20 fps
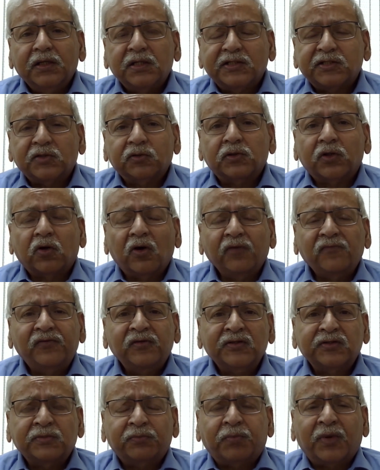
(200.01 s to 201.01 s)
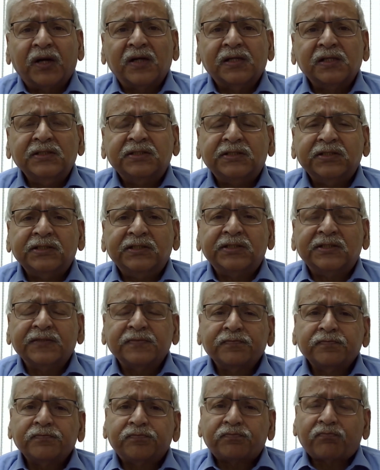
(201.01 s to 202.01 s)
So the Conference of Parties
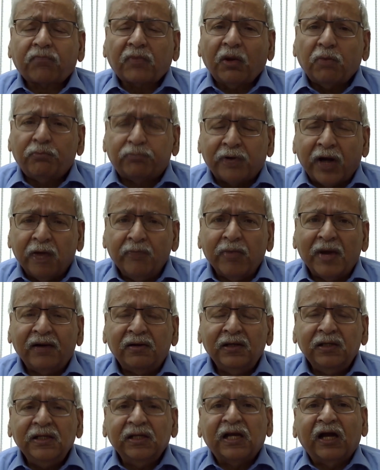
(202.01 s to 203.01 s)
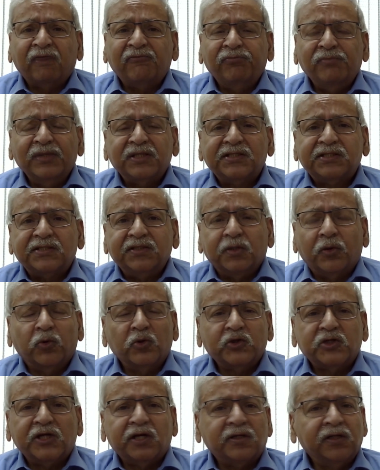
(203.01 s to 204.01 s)
is primarily governments
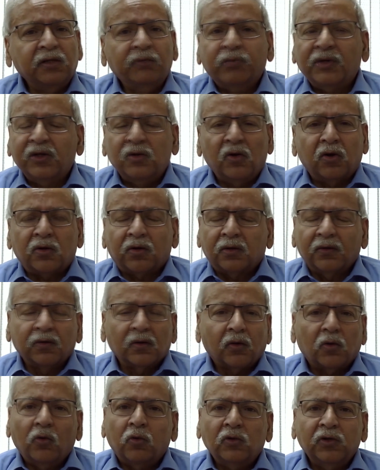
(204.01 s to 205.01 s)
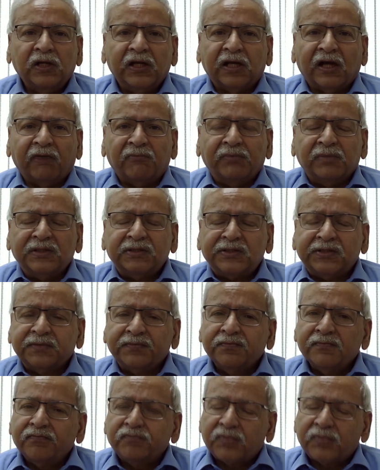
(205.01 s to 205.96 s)
negotiating, but not only governments.